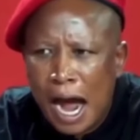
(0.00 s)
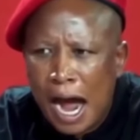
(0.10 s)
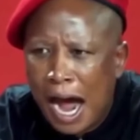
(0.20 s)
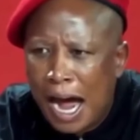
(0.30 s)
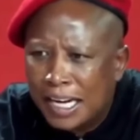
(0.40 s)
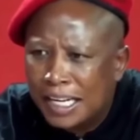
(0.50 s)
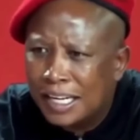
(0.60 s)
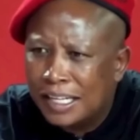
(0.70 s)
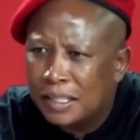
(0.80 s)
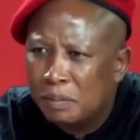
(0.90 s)

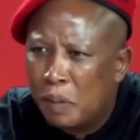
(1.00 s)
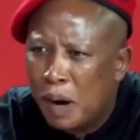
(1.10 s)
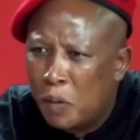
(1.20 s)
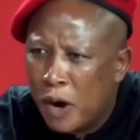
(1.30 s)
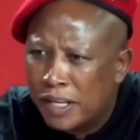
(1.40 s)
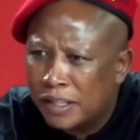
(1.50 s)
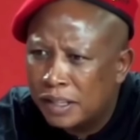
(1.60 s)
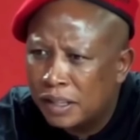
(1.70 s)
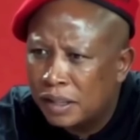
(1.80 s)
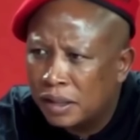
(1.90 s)
hungry
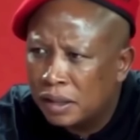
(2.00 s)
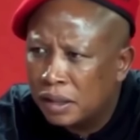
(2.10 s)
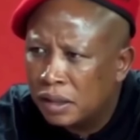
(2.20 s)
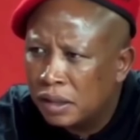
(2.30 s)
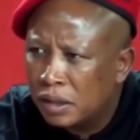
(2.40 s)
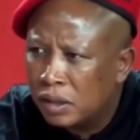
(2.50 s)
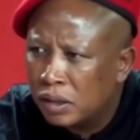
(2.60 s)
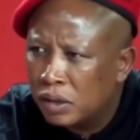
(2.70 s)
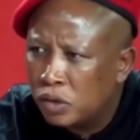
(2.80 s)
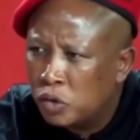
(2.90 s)
Zimbabweans
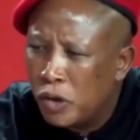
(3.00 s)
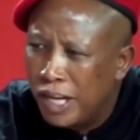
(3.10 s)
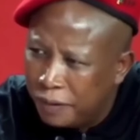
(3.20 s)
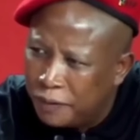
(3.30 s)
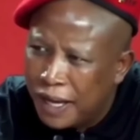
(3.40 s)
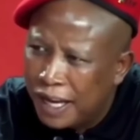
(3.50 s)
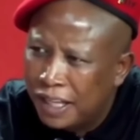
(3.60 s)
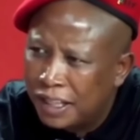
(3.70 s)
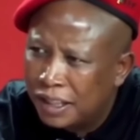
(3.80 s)
to leave here.